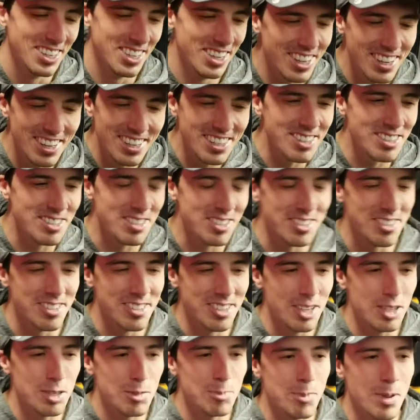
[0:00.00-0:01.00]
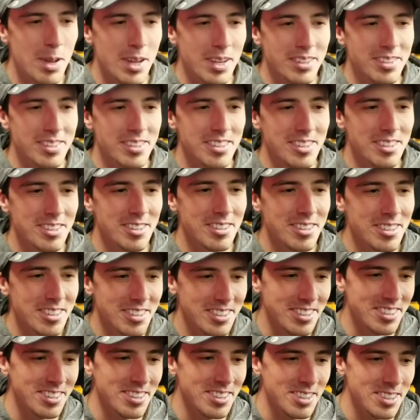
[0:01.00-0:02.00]
yeah, it's nice bet, you know.
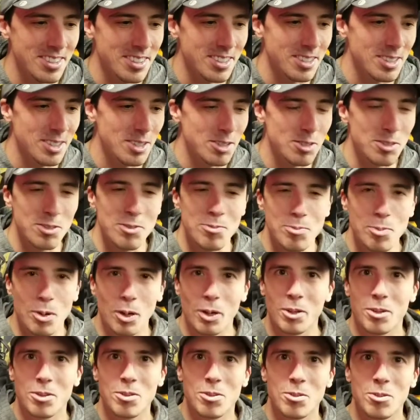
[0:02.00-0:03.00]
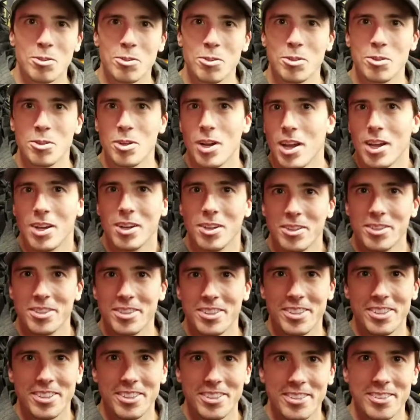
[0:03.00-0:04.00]
It, doesn't bark too loud
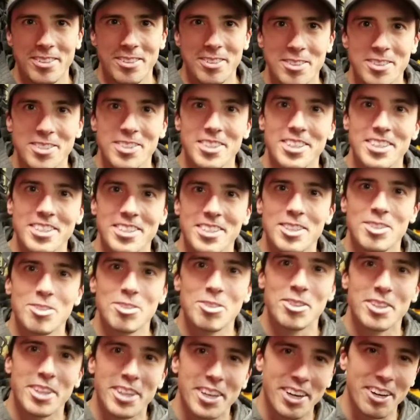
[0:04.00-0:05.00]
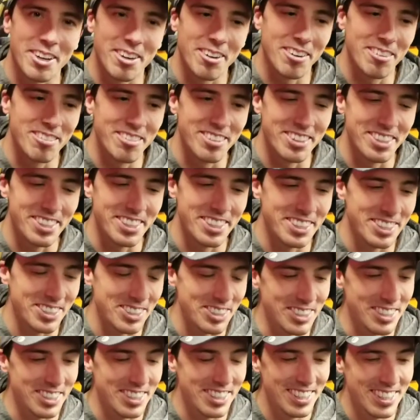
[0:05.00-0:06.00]
or it's easy to take care
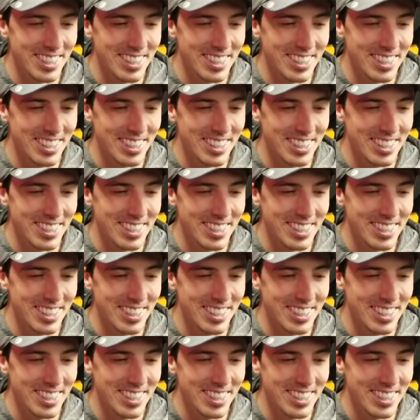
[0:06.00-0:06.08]
of